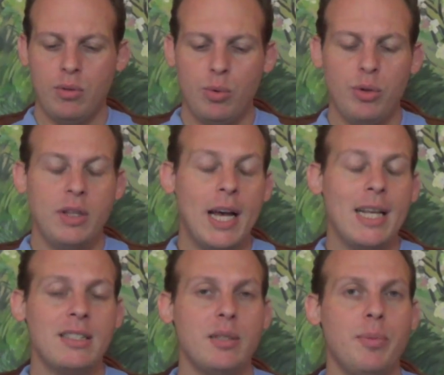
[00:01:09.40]
doing
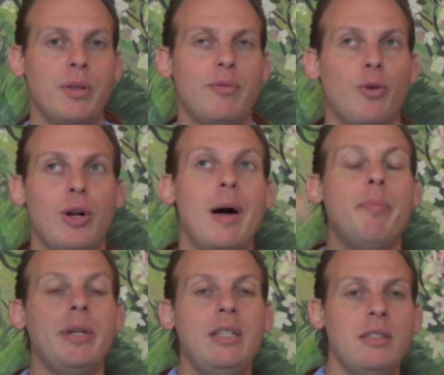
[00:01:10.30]
tasks but for
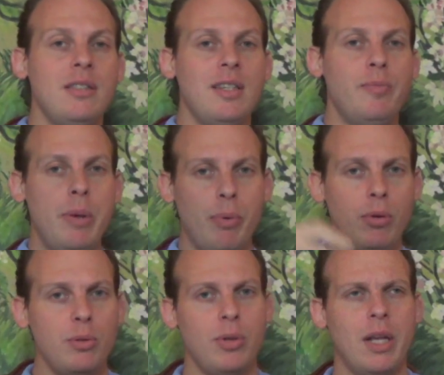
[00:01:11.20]
companies instead of
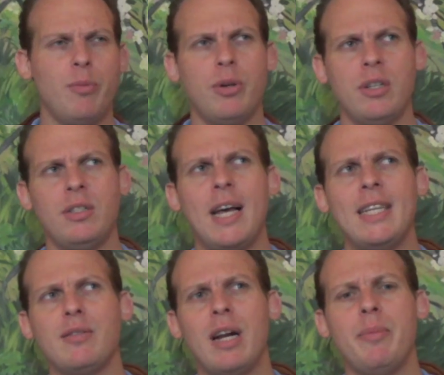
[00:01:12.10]
people. So like whereas
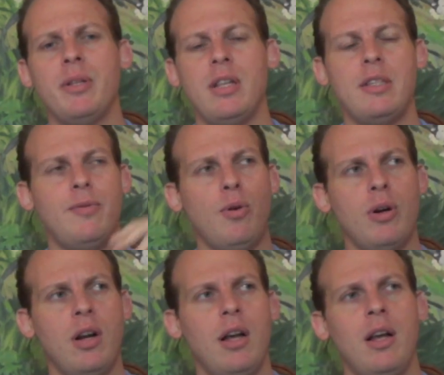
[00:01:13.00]
TaskRabbit is
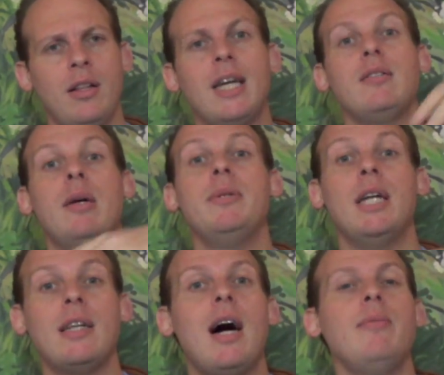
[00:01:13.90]
for
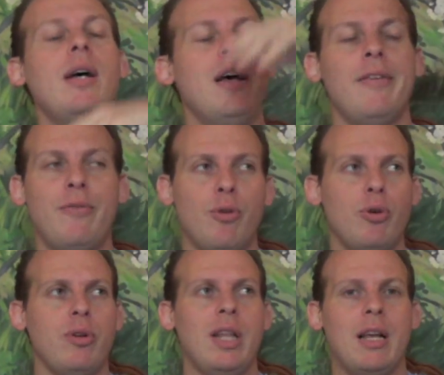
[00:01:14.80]
TaskRabbit.com
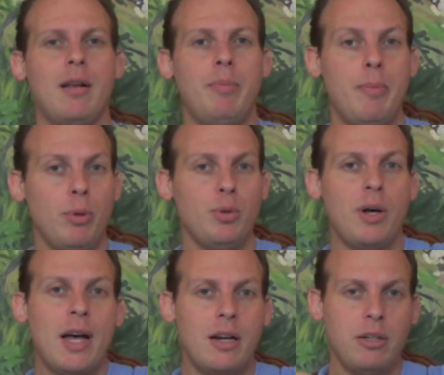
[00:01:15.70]
for like people to
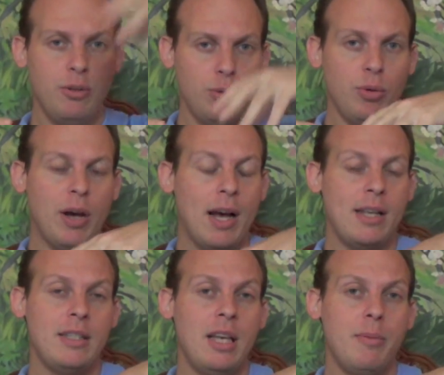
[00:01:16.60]
hire you
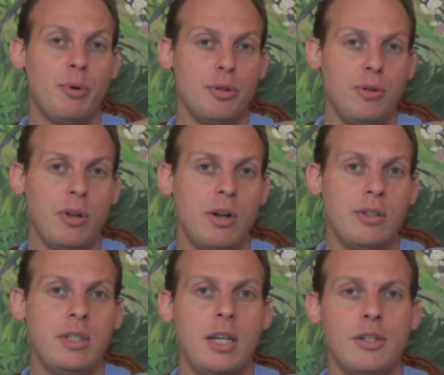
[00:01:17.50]
as a personal
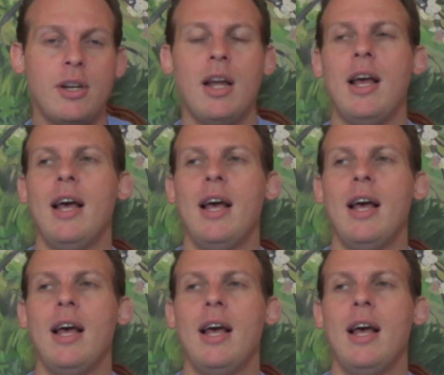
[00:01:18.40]
concierge,